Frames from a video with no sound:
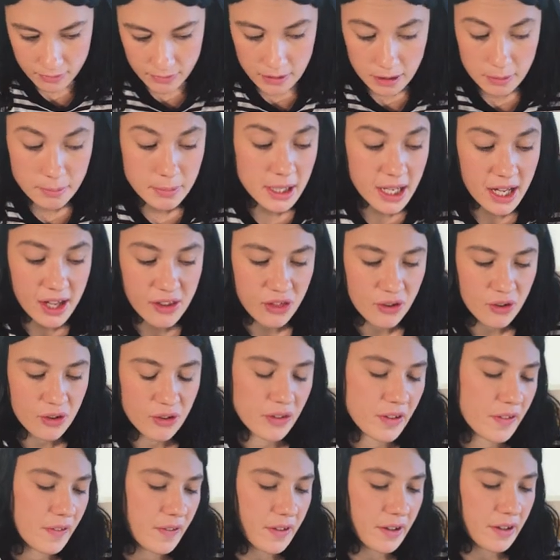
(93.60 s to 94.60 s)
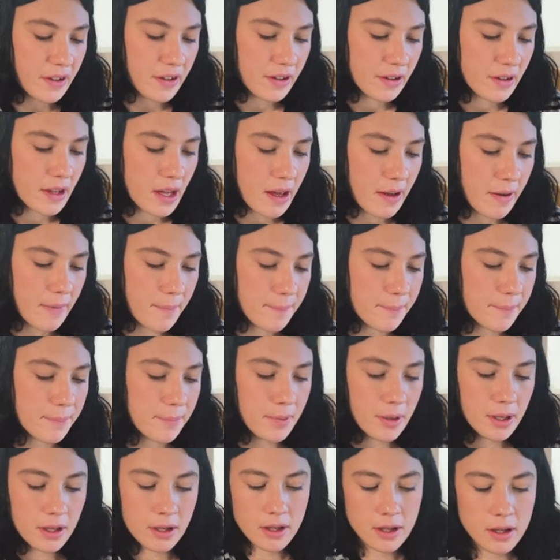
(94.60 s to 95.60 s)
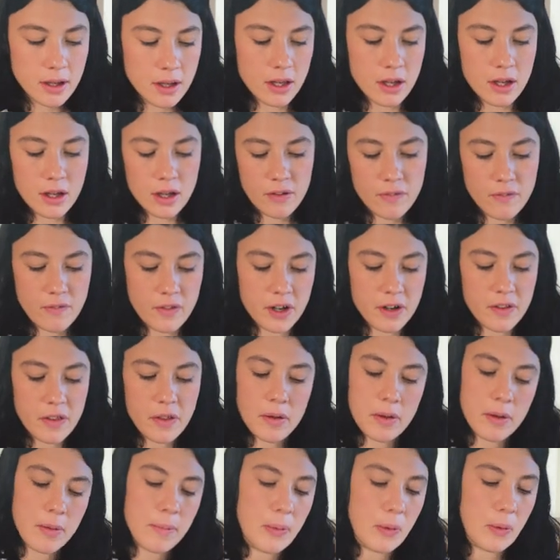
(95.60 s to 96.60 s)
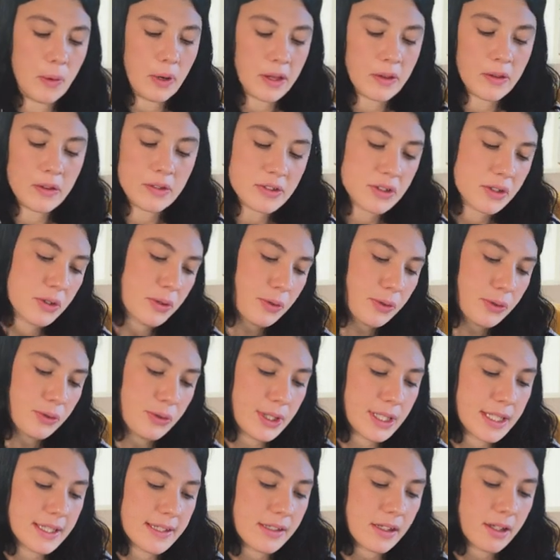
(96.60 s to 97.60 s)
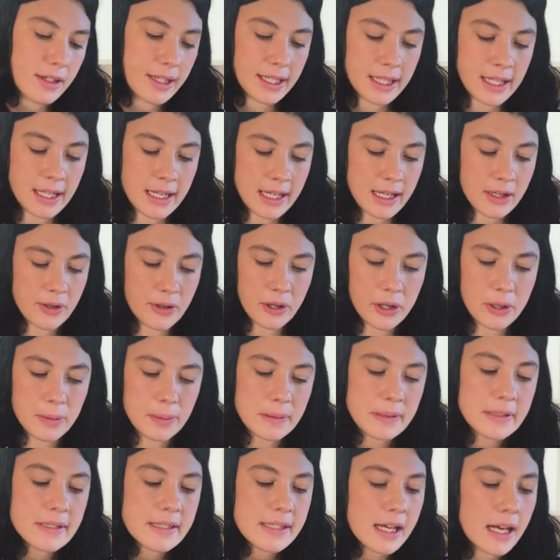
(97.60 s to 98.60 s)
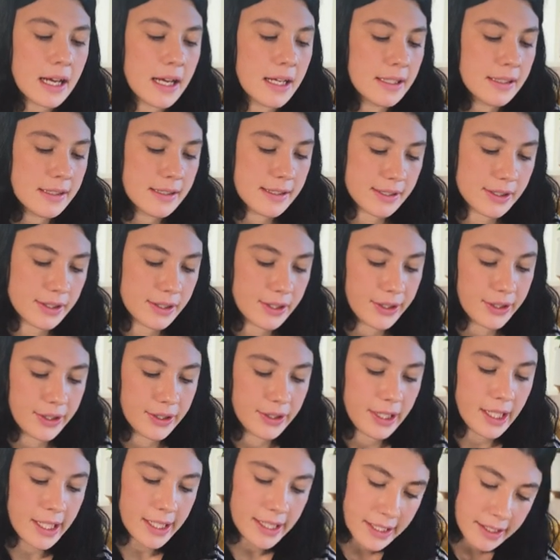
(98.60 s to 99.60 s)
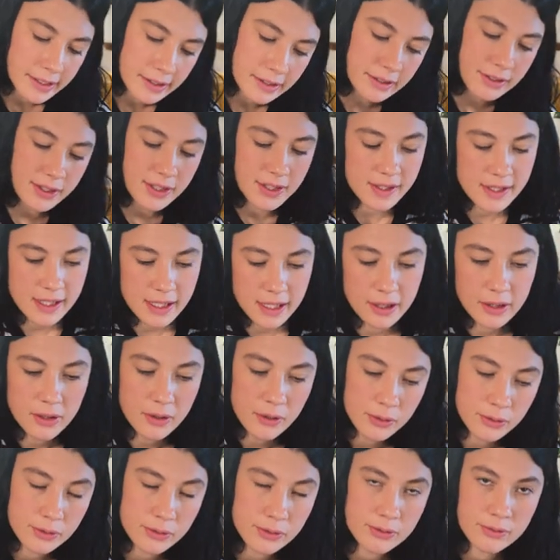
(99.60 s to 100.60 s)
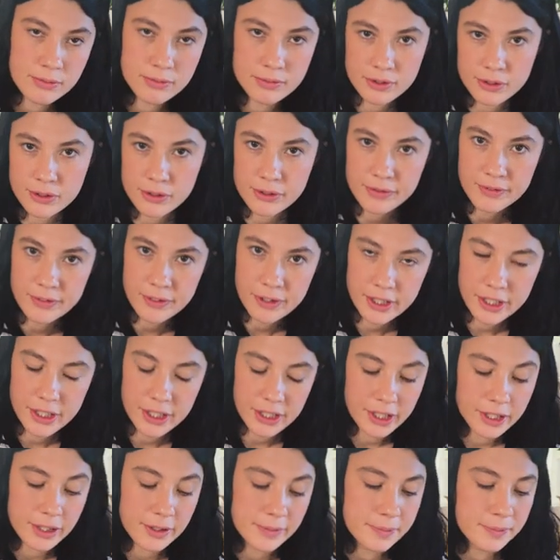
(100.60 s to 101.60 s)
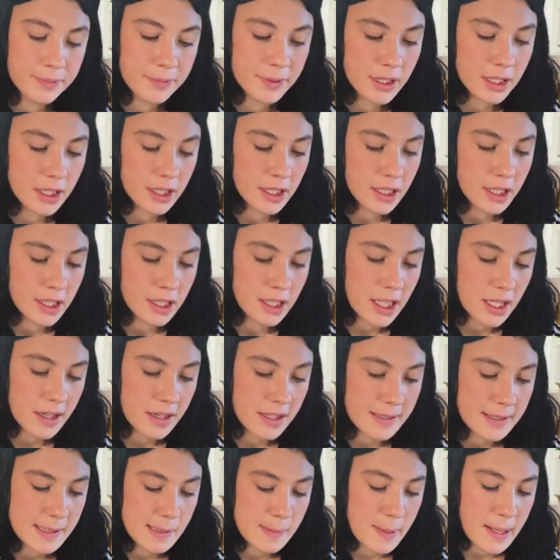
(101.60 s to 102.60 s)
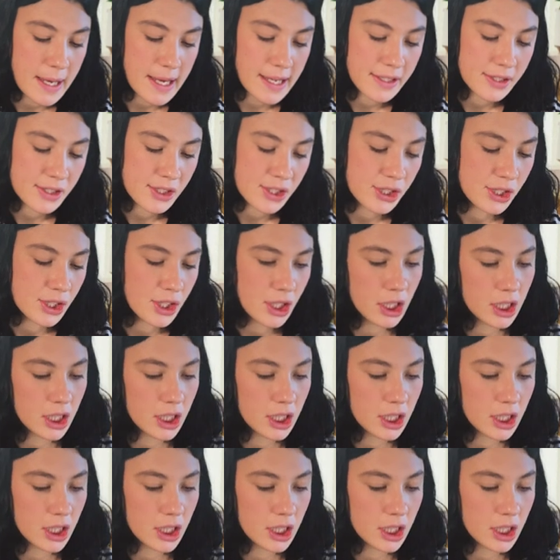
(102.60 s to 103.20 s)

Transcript: but I thought that the front of the building looked cool and it's got like a neon open sign. So yeah, just like a cool photo. Nothing special.